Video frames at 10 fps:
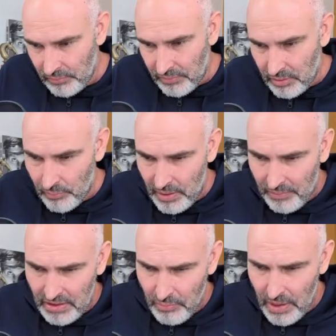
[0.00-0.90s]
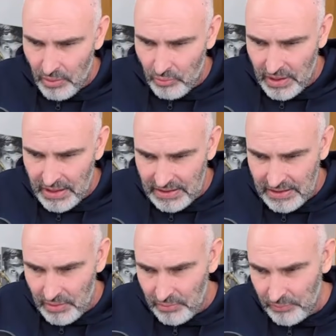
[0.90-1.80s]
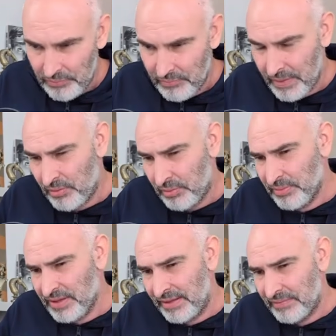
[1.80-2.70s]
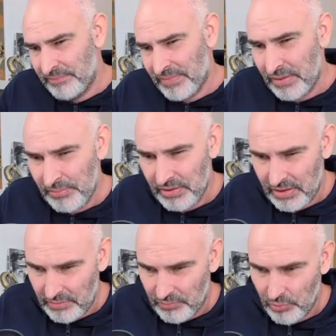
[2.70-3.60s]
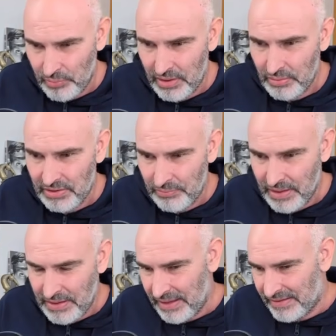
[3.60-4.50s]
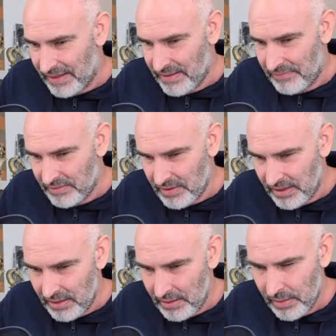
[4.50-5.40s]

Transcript: So my bishop, how do I get it out? I could play bishop to g4, but he'll just play knight to f3.